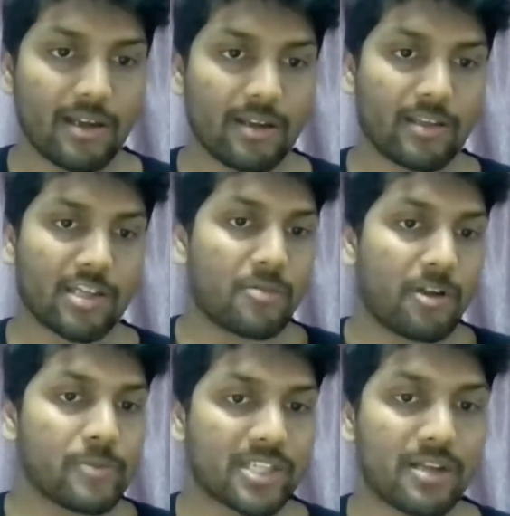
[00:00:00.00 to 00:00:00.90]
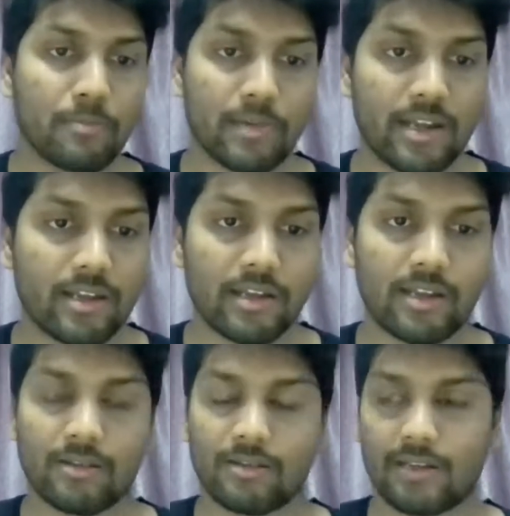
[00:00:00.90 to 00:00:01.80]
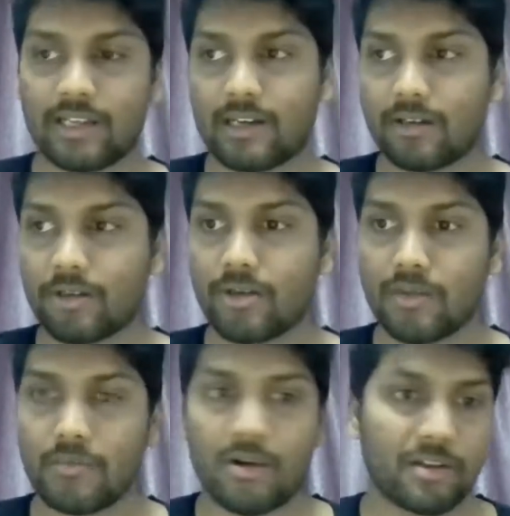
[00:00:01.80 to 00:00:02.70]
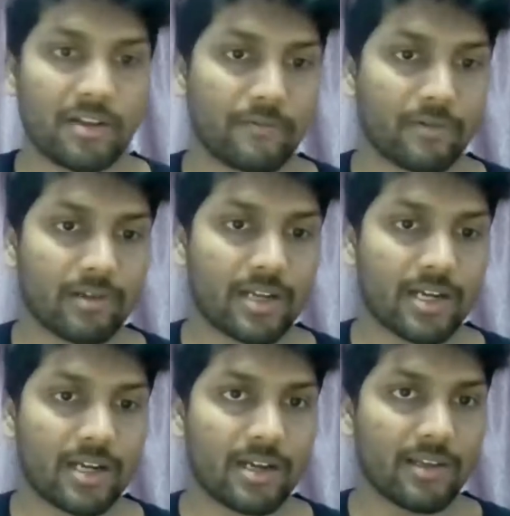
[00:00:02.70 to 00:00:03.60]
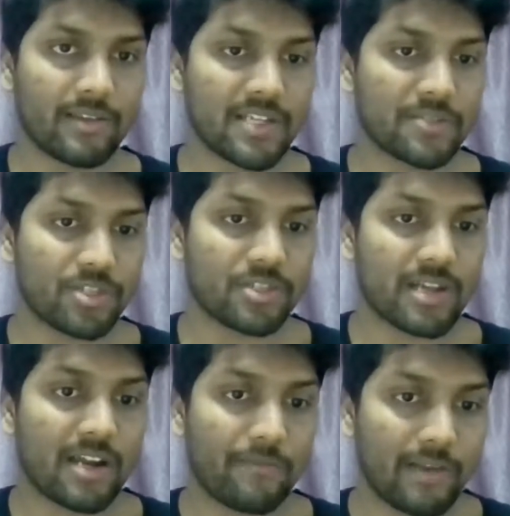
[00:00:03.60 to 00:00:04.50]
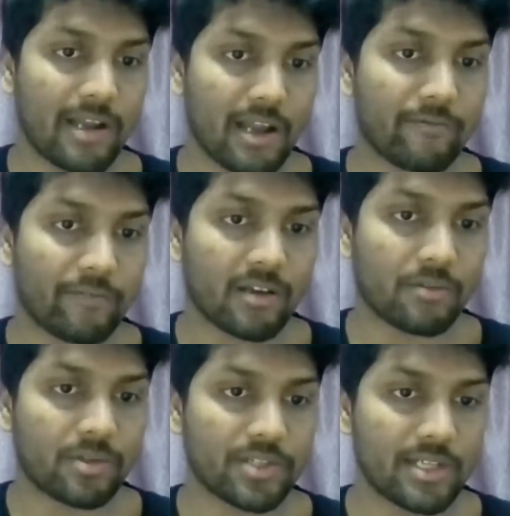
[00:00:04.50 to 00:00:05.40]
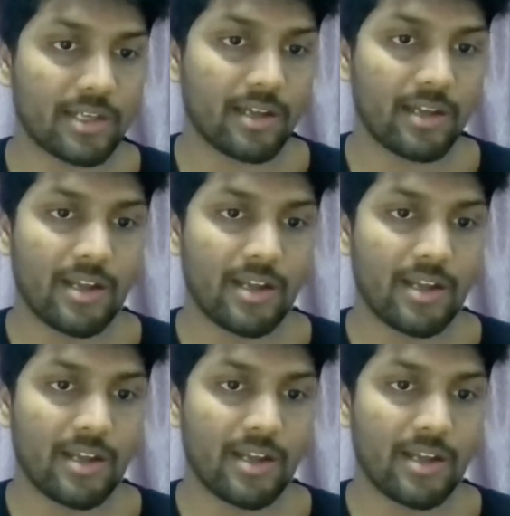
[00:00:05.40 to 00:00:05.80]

that I'm always complaining or like arguing about different things which I feel unfair personally.